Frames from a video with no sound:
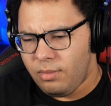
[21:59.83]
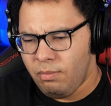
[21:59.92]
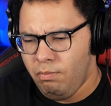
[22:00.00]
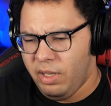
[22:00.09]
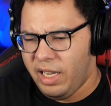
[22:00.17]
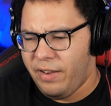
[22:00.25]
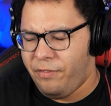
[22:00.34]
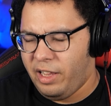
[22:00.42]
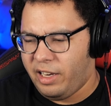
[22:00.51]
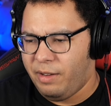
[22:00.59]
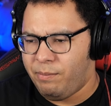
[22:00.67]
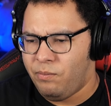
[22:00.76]
Yeah, if
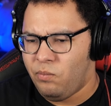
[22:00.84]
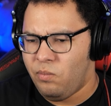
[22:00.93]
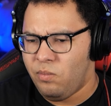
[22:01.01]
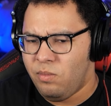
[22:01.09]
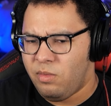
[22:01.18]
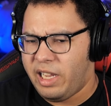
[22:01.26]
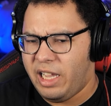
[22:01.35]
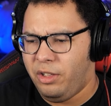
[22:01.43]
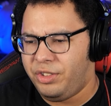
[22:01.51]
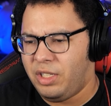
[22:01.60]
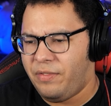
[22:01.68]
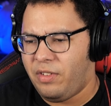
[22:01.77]
like it got
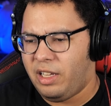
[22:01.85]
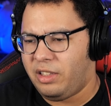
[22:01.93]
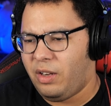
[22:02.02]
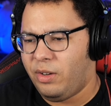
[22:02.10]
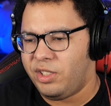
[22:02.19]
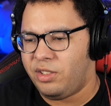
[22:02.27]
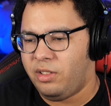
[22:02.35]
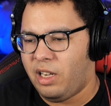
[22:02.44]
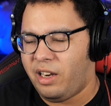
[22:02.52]
loose enough, I think I'll just knock it